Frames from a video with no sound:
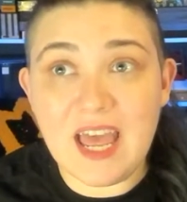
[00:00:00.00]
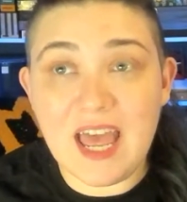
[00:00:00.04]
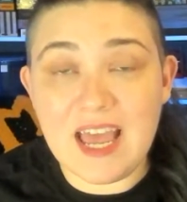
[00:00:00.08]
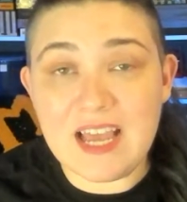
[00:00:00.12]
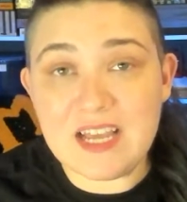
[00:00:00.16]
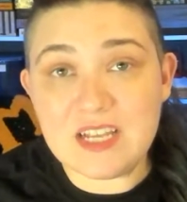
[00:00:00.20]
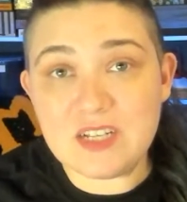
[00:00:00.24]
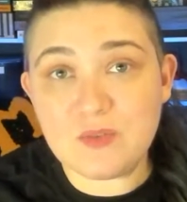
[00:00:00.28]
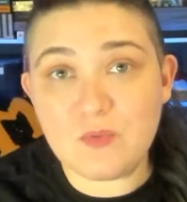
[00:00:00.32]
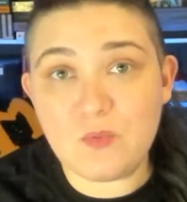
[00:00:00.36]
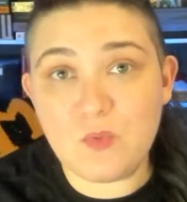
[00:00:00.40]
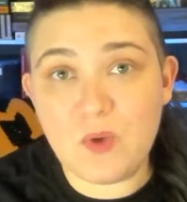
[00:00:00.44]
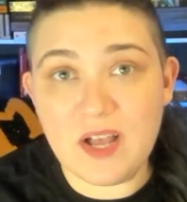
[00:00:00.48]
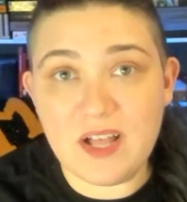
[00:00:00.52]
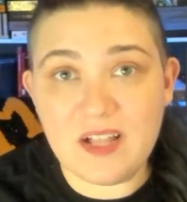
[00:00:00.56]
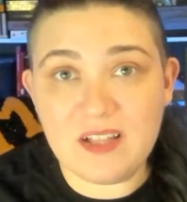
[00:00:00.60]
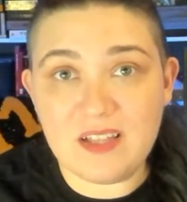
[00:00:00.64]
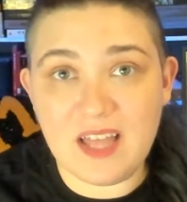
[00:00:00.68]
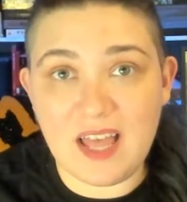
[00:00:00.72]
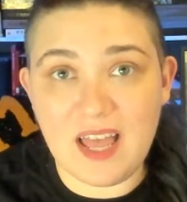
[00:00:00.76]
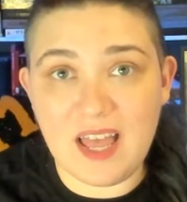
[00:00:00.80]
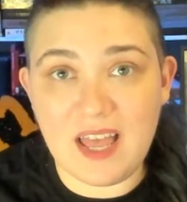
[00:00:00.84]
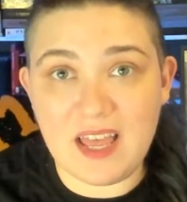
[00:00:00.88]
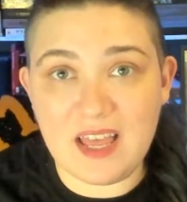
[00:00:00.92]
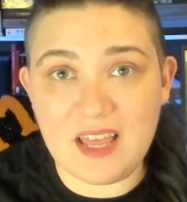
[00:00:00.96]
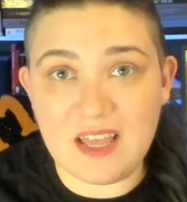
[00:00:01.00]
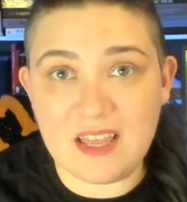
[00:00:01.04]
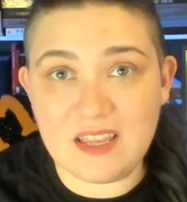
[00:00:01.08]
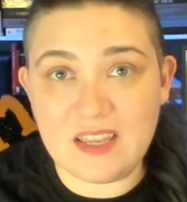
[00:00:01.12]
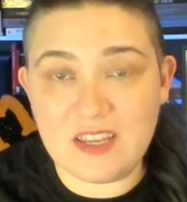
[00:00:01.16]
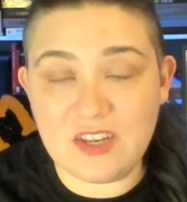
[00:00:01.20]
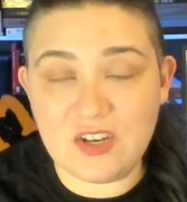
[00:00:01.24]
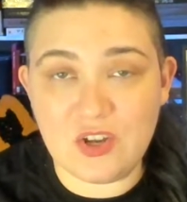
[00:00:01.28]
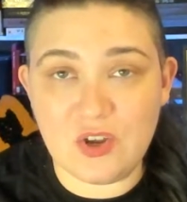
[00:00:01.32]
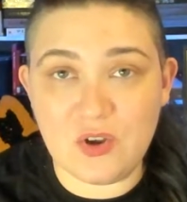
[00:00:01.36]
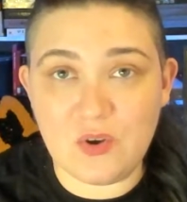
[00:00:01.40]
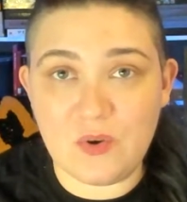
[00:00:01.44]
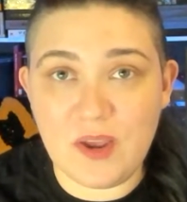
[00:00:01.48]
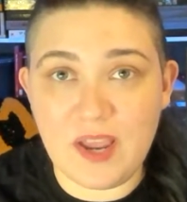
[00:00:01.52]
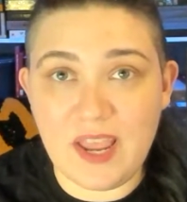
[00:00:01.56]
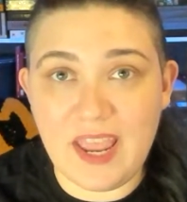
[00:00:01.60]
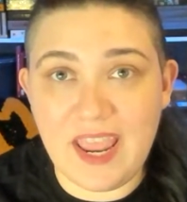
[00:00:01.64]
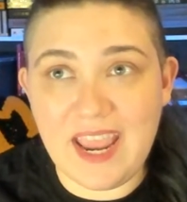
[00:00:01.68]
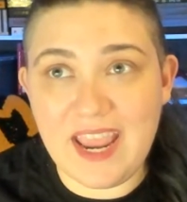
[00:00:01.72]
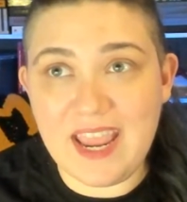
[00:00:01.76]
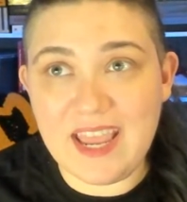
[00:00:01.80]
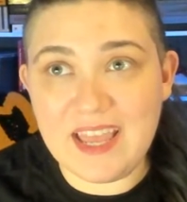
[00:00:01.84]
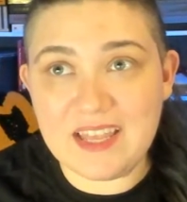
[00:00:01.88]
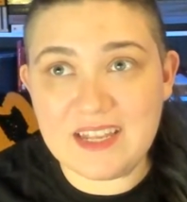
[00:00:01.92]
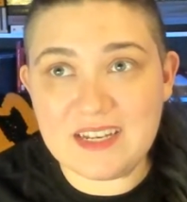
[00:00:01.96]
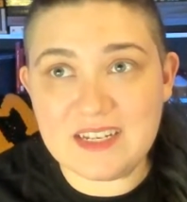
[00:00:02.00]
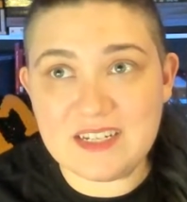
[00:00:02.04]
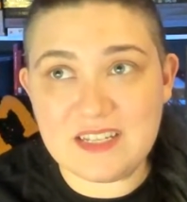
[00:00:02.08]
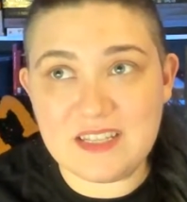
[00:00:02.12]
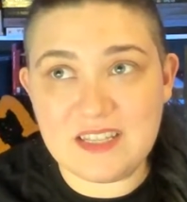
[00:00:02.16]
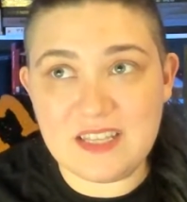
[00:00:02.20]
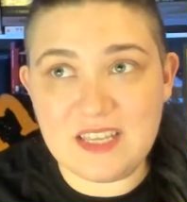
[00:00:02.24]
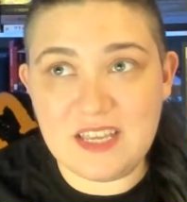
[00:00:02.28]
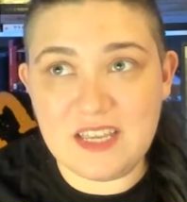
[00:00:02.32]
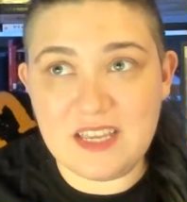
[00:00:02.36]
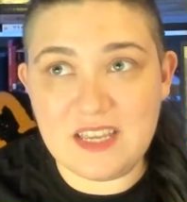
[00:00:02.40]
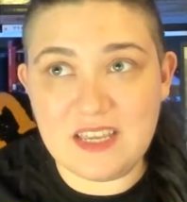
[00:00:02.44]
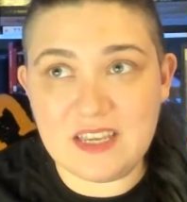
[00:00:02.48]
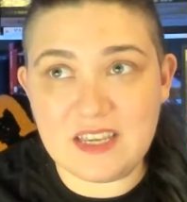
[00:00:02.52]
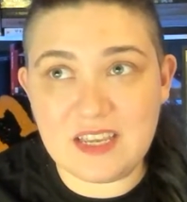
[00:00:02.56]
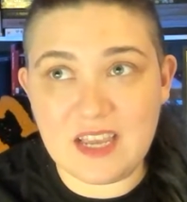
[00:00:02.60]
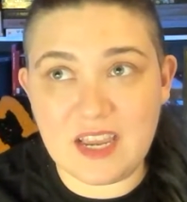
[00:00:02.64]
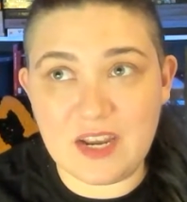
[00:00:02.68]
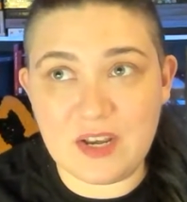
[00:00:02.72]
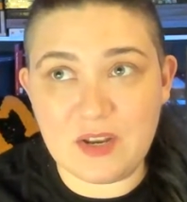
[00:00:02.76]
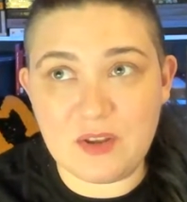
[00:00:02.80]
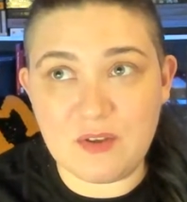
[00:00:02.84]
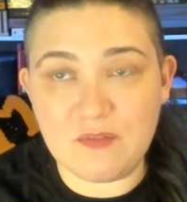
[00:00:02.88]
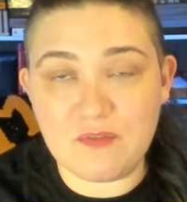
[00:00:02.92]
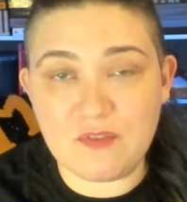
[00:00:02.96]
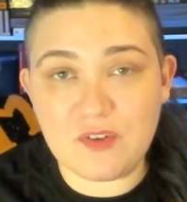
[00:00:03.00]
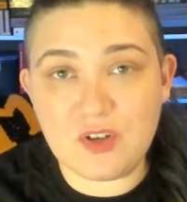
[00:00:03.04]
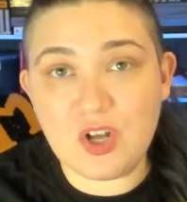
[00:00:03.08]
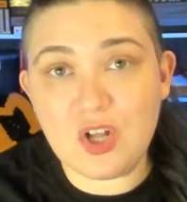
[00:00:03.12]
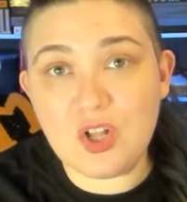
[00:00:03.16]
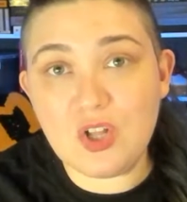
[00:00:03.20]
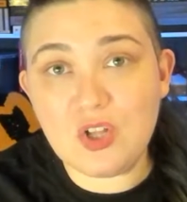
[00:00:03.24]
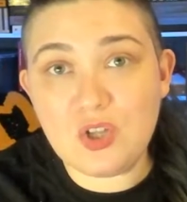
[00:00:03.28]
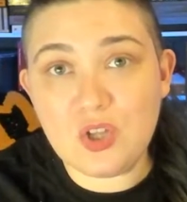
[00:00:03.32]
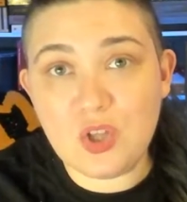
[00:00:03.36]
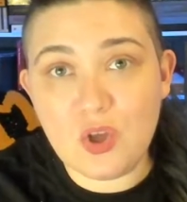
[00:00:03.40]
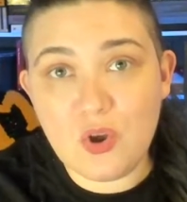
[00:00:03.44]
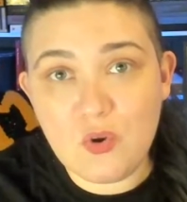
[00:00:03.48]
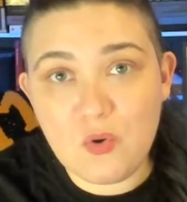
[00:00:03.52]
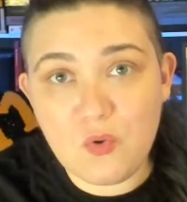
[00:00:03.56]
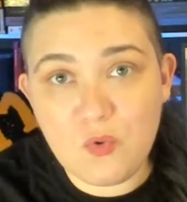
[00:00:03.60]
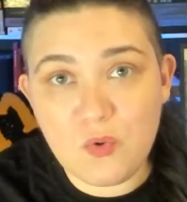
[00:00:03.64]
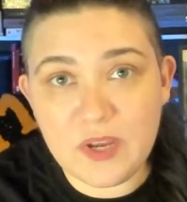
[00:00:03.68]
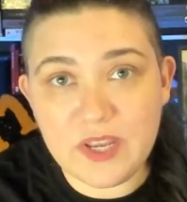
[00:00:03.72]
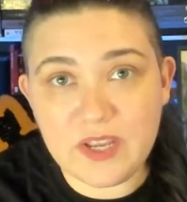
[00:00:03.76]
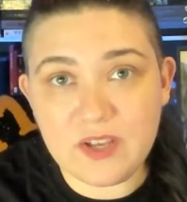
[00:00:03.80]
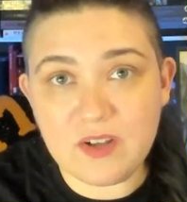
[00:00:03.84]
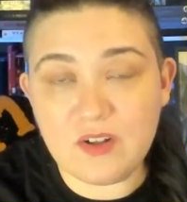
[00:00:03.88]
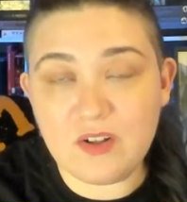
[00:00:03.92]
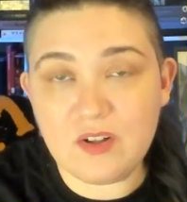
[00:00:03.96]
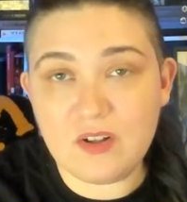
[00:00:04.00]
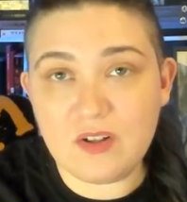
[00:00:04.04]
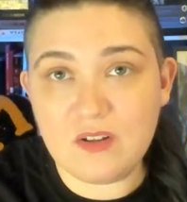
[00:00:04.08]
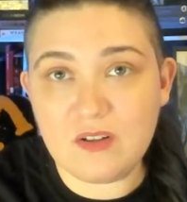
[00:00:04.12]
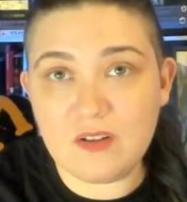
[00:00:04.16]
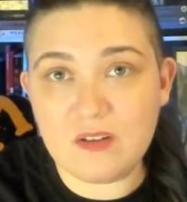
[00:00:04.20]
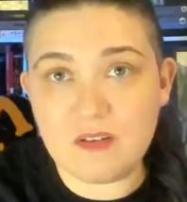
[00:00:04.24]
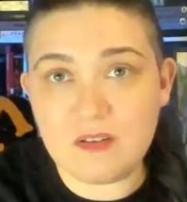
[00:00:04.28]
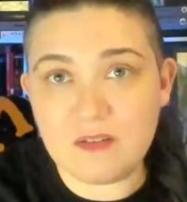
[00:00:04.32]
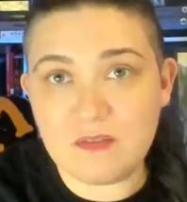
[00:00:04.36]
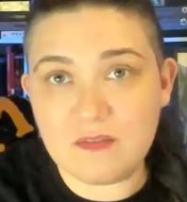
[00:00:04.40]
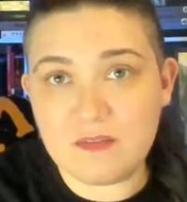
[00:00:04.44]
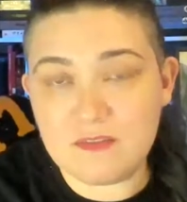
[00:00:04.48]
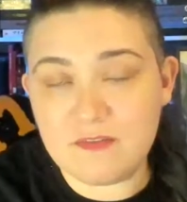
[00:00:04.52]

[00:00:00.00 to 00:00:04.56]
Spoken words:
as well and the kind of colloquial,